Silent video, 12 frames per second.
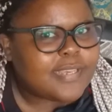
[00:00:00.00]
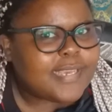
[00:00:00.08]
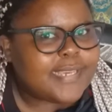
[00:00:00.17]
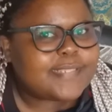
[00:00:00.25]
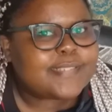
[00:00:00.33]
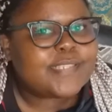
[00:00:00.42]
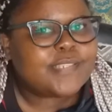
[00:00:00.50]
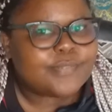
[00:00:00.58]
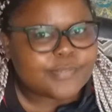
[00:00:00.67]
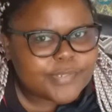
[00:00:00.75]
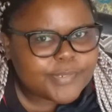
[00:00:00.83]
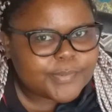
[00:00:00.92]

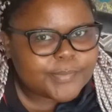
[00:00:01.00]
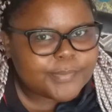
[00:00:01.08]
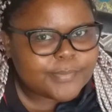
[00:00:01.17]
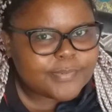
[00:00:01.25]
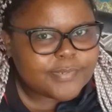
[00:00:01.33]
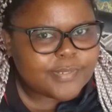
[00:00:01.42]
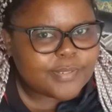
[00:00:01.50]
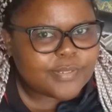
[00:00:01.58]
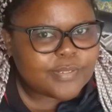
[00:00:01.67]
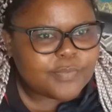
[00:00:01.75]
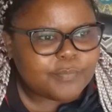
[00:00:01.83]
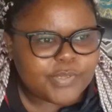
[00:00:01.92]
excuse you,
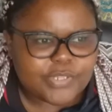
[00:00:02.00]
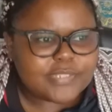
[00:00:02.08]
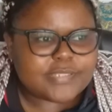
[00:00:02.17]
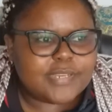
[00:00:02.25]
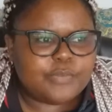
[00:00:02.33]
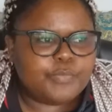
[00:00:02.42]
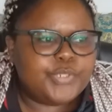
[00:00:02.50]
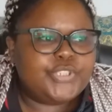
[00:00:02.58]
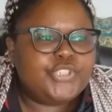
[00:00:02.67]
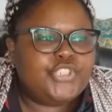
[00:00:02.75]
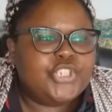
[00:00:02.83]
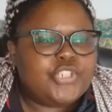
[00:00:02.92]
because
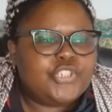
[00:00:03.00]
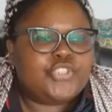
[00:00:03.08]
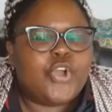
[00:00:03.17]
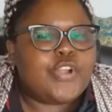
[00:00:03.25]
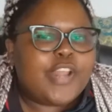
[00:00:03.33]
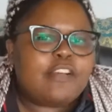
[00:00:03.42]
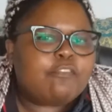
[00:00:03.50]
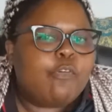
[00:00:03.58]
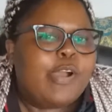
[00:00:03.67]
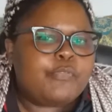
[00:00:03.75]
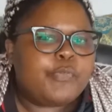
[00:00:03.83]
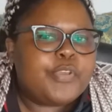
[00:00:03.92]
you don't have
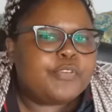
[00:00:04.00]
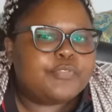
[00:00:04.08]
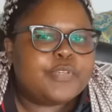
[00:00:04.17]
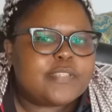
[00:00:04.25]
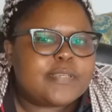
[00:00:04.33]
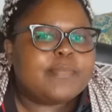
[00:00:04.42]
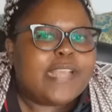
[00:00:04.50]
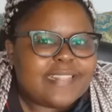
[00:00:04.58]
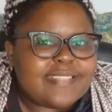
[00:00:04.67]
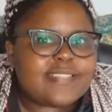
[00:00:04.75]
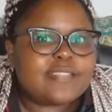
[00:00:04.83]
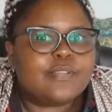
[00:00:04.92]
one way of doing something.
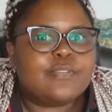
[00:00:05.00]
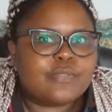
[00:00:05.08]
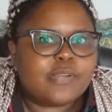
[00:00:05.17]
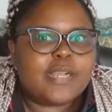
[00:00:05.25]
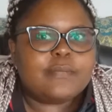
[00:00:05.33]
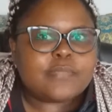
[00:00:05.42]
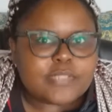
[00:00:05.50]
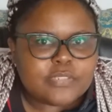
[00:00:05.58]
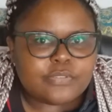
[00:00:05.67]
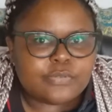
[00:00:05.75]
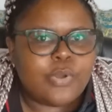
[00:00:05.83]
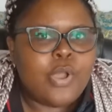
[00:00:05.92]
And this also comes
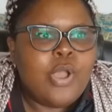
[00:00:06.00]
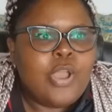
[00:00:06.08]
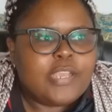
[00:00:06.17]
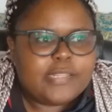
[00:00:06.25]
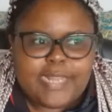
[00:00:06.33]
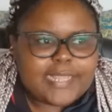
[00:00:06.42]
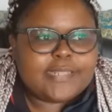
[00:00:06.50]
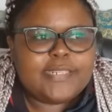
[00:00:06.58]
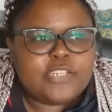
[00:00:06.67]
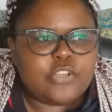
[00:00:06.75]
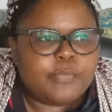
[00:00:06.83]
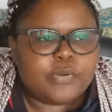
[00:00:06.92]
into like
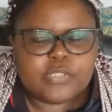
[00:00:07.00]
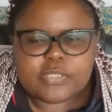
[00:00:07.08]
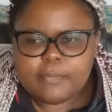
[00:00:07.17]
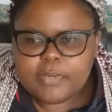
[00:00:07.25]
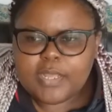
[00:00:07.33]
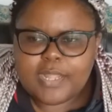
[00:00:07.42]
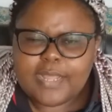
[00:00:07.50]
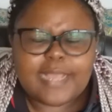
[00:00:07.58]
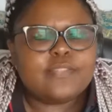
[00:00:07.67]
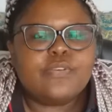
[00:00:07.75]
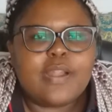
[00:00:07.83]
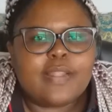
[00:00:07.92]
cleaning up, because
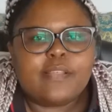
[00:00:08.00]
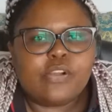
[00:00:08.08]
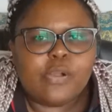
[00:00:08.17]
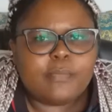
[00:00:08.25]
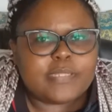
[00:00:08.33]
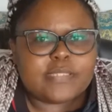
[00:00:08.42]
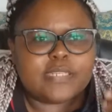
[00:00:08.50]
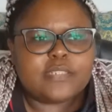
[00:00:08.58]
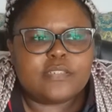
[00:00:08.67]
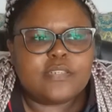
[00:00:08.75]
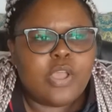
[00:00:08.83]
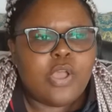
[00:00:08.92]
I saw another comment
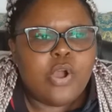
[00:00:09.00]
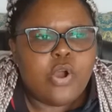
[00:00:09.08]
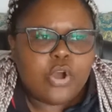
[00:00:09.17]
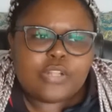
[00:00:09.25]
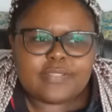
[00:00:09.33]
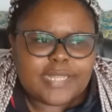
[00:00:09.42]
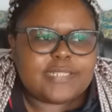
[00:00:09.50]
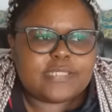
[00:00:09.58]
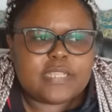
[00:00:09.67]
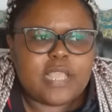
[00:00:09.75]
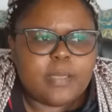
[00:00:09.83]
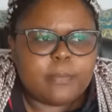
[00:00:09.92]
section on that
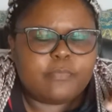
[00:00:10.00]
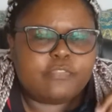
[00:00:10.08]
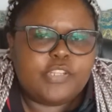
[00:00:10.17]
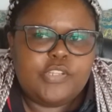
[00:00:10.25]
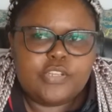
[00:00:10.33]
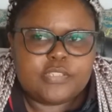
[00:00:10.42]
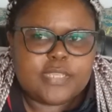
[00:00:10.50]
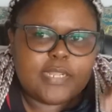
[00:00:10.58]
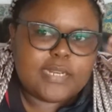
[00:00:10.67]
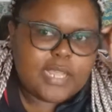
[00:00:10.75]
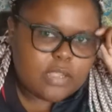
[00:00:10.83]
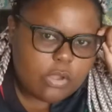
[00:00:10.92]
same video
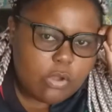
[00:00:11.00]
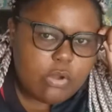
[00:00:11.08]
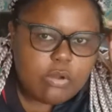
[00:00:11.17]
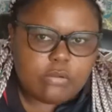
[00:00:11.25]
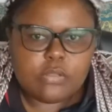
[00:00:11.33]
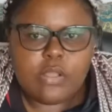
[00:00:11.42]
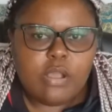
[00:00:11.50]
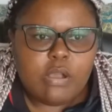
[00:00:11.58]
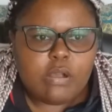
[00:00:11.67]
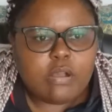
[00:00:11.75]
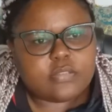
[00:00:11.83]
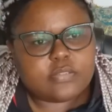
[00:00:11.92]
saying like, oh,
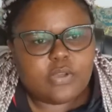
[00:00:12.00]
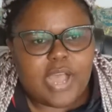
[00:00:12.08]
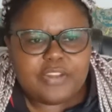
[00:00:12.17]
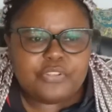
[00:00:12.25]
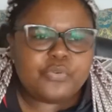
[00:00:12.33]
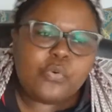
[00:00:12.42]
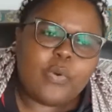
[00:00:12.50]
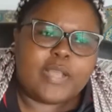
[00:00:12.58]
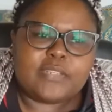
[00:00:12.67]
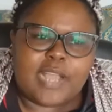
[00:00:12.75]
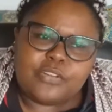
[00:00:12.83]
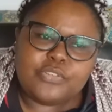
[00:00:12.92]
so how do you
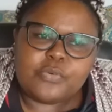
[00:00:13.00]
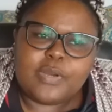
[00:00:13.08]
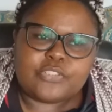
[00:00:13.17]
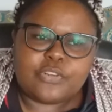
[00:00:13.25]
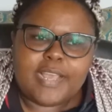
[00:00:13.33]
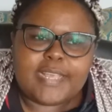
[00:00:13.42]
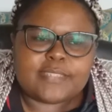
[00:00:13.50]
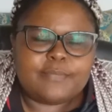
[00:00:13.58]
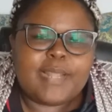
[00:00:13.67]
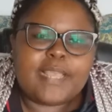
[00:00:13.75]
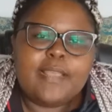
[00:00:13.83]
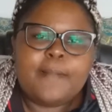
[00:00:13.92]
wash your ass? I'm like,